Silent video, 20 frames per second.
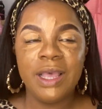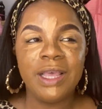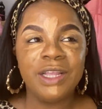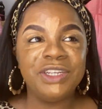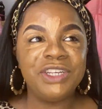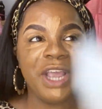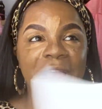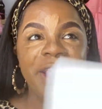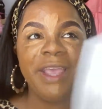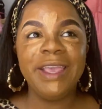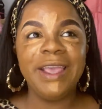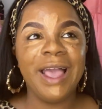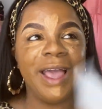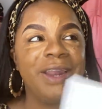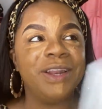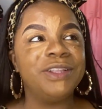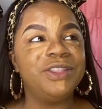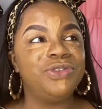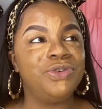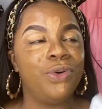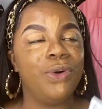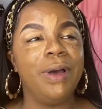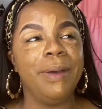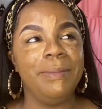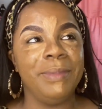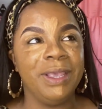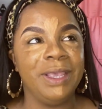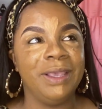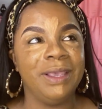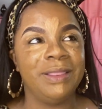Jackie Aina taught
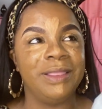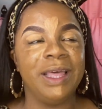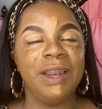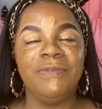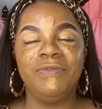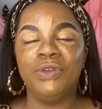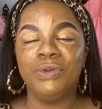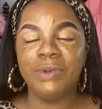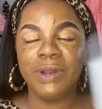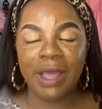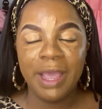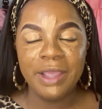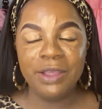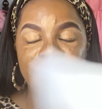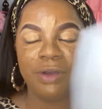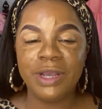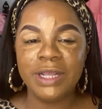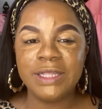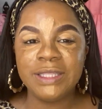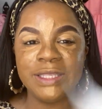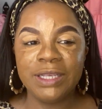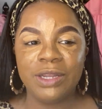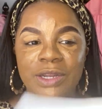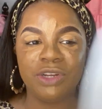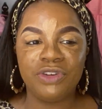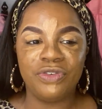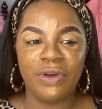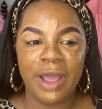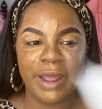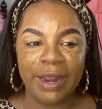me that if you let your
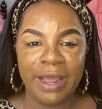concealer dry